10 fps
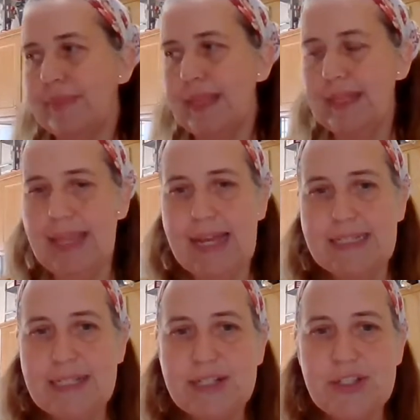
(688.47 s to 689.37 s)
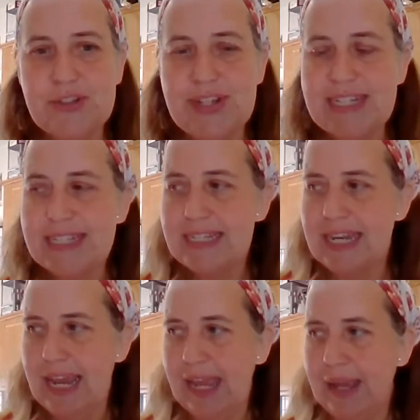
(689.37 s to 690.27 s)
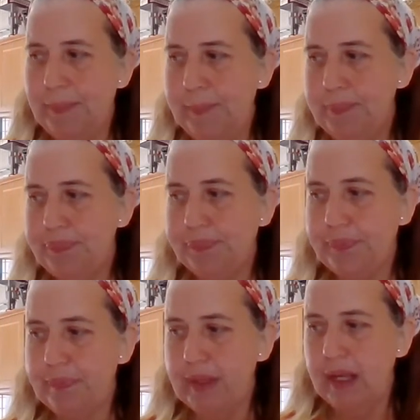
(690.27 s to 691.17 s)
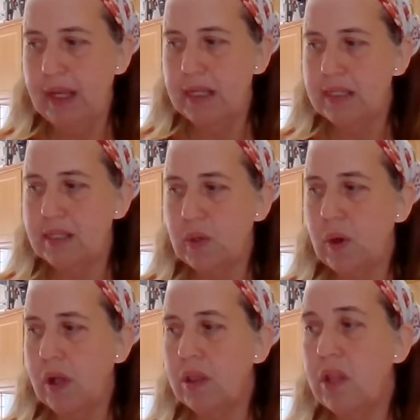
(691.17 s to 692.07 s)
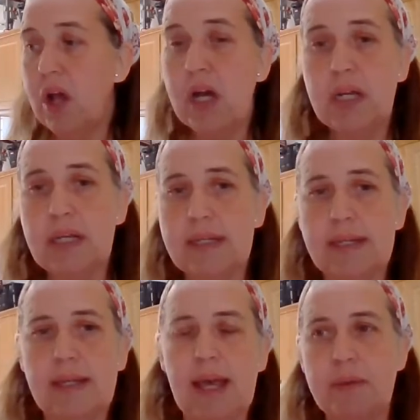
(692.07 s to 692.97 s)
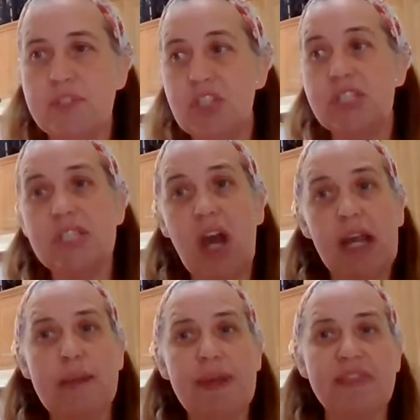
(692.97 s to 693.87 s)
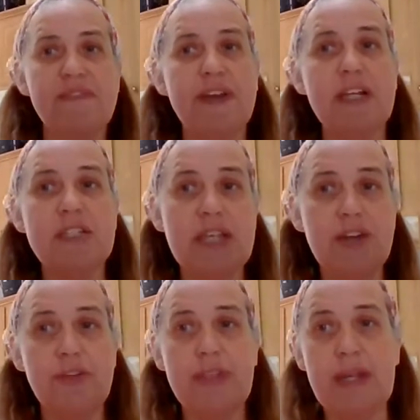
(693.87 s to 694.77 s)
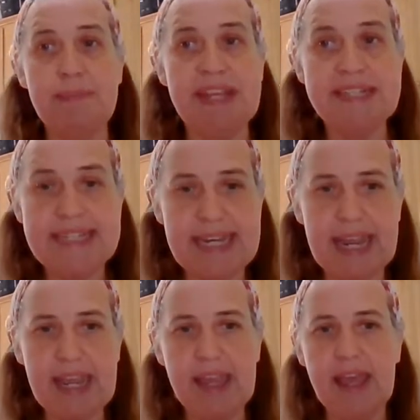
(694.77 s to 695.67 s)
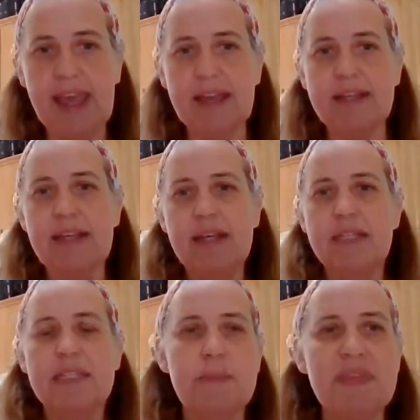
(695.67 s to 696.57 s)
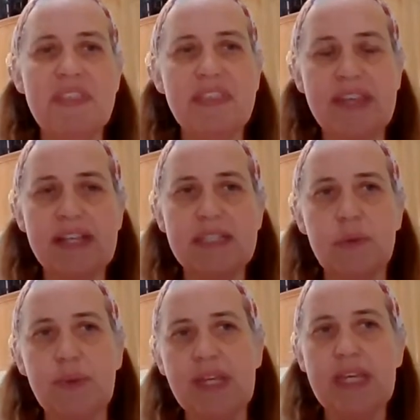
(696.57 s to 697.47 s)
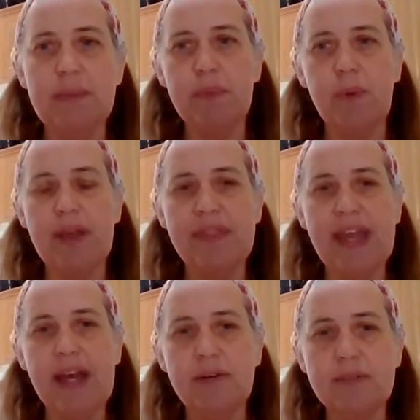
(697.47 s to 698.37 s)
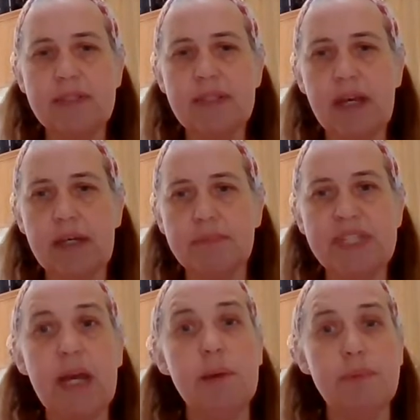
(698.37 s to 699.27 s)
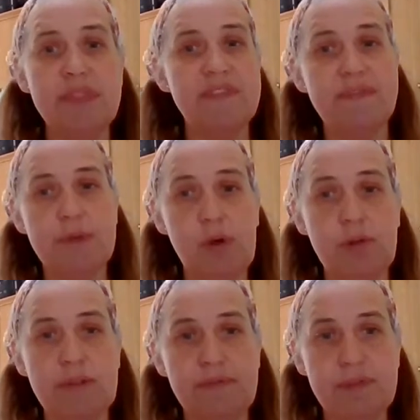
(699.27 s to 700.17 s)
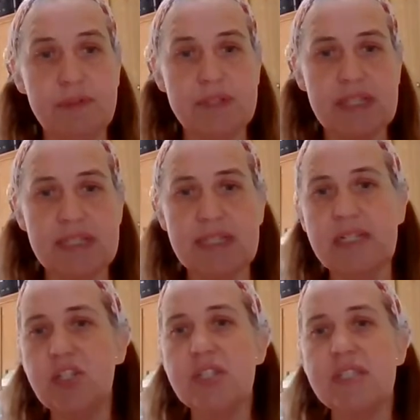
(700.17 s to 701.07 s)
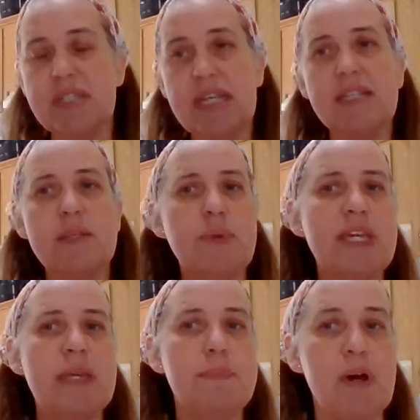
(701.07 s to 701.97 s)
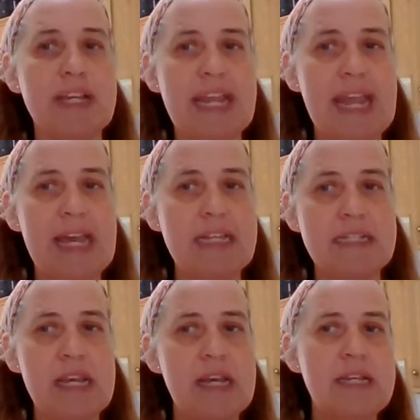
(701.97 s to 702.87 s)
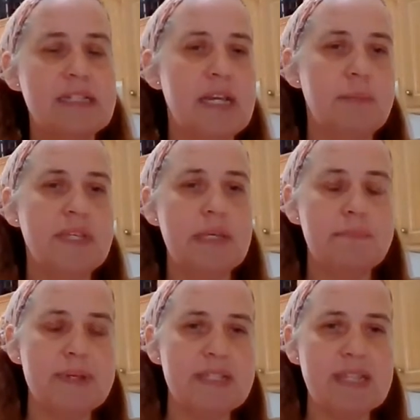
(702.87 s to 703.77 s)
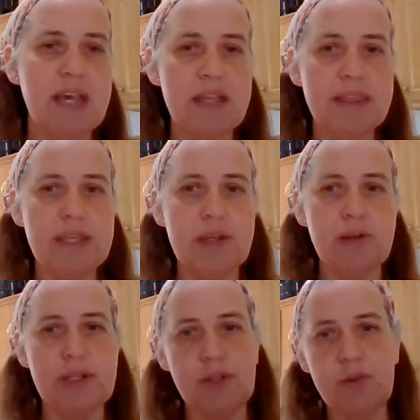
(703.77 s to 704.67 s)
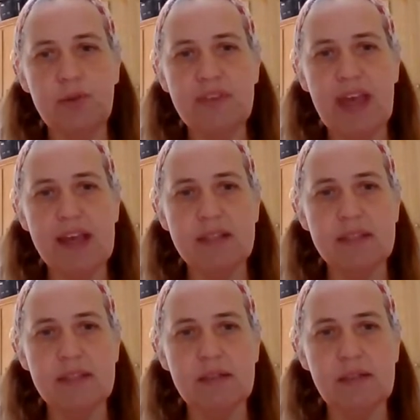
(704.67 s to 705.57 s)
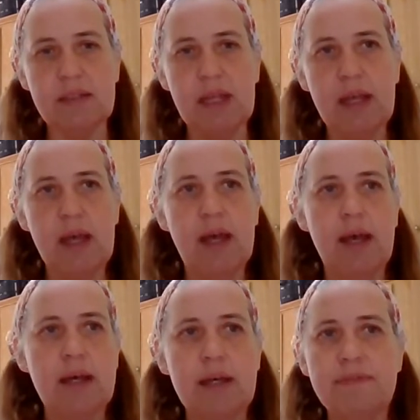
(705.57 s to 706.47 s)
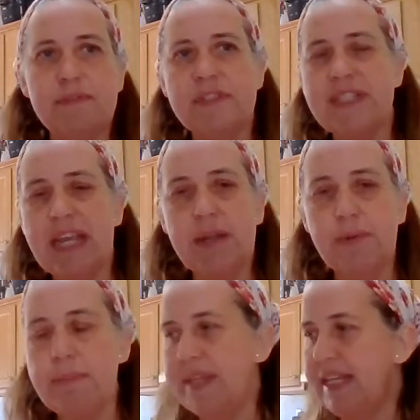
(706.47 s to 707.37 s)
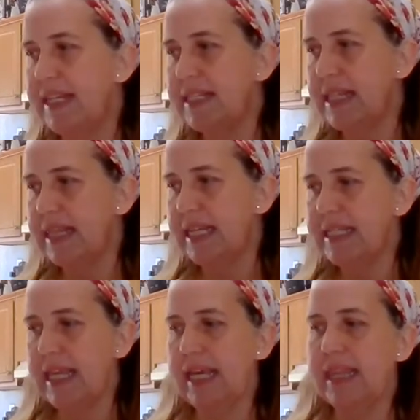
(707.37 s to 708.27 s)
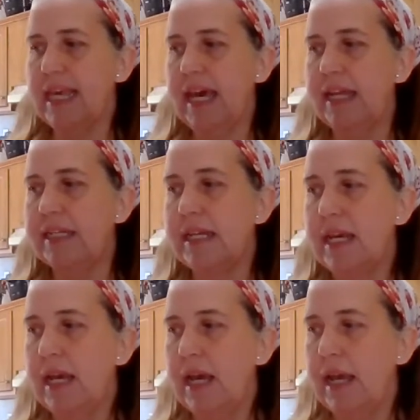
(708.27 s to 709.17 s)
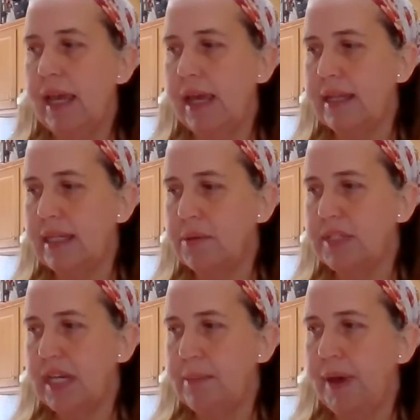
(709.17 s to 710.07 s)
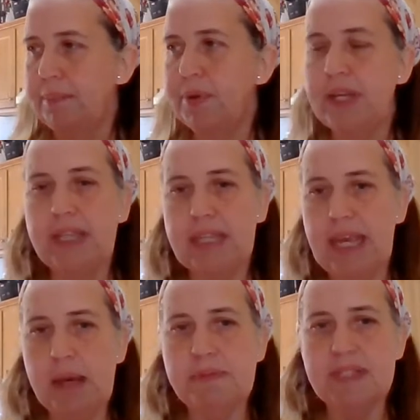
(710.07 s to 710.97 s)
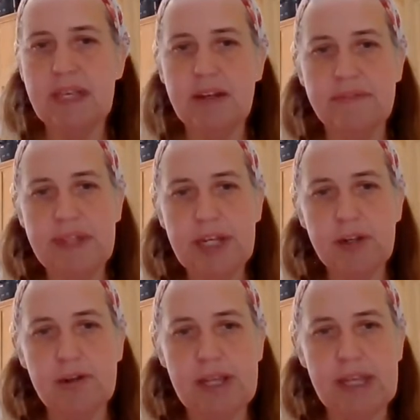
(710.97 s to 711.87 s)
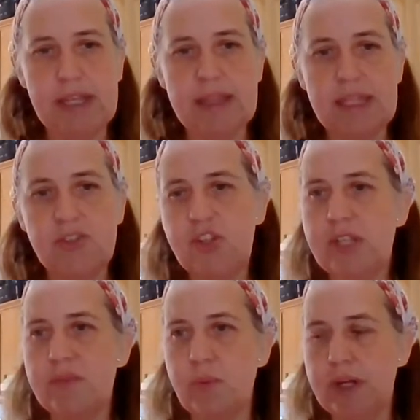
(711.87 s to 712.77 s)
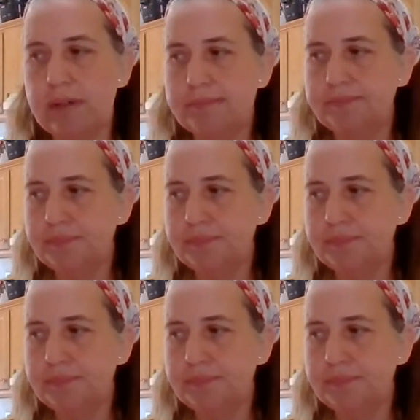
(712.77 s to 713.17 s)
Glad you could join us today. So I was just talking about the fire cider that I made today and some of the things that we keep around the house to help with the cold and flu season, and just things that we keep on hand to help keep us healthier and use as little first aid remedies and things like that. And I was talking about putting the apple cider vinegar in the chicken's water.